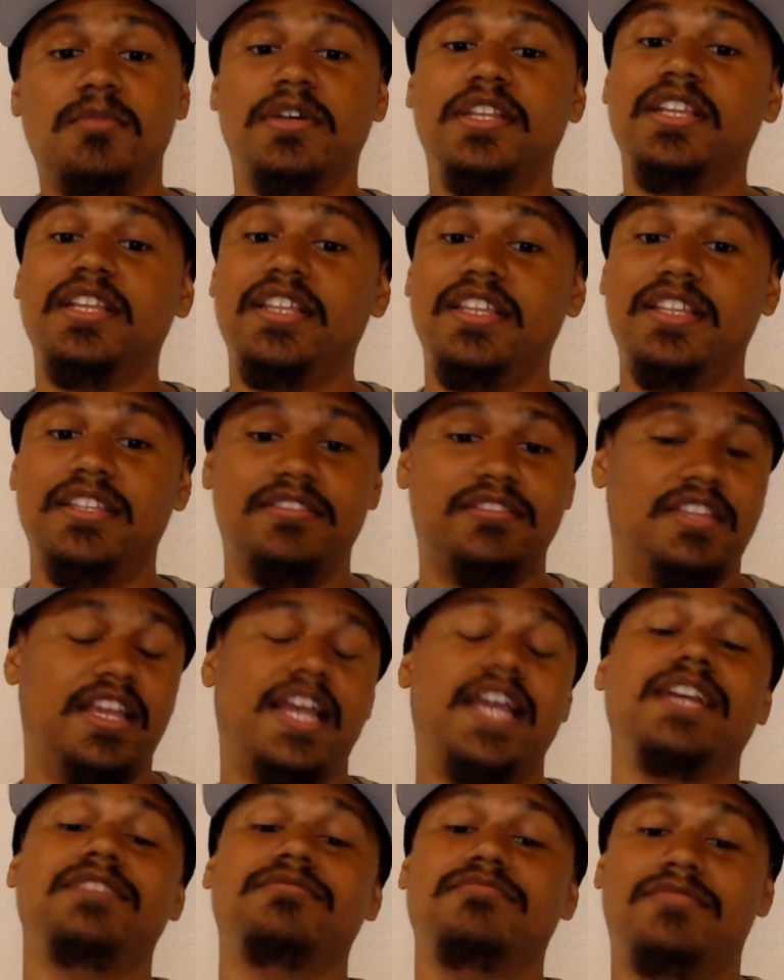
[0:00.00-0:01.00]
But
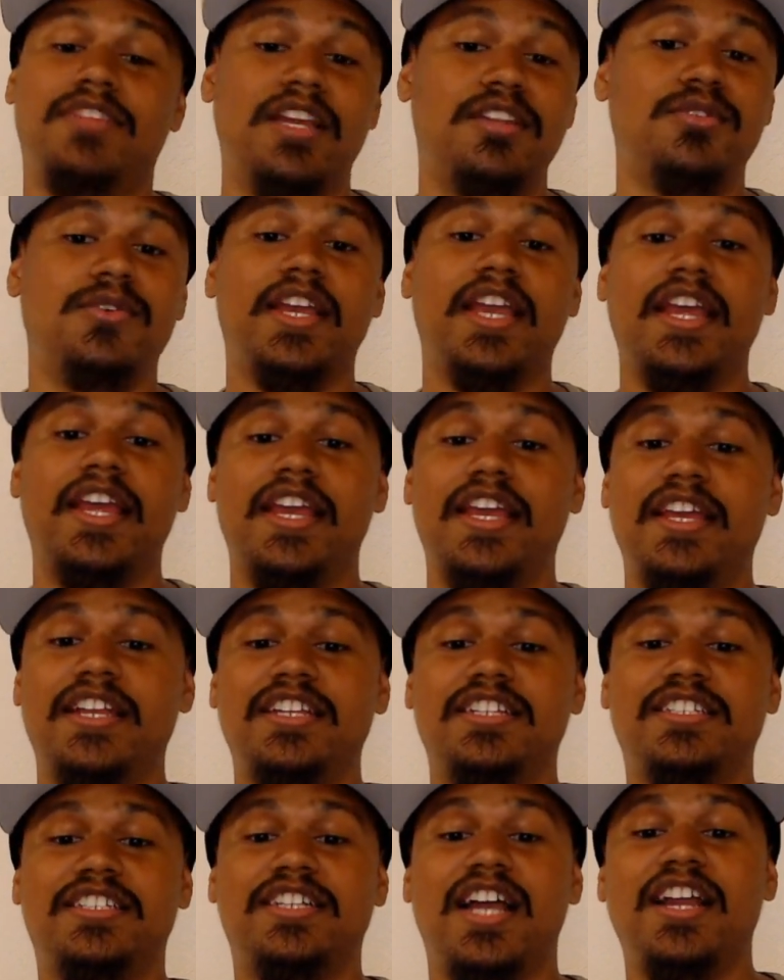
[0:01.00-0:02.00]
they, they're doing it,
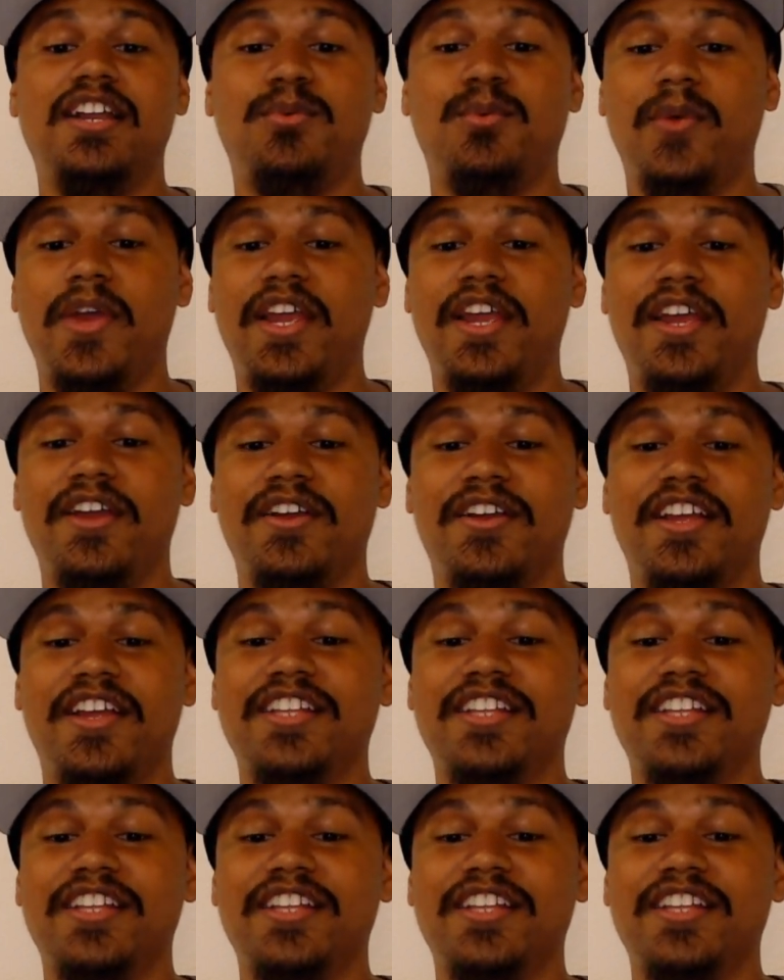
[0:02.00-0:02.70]
and it's kind of weird.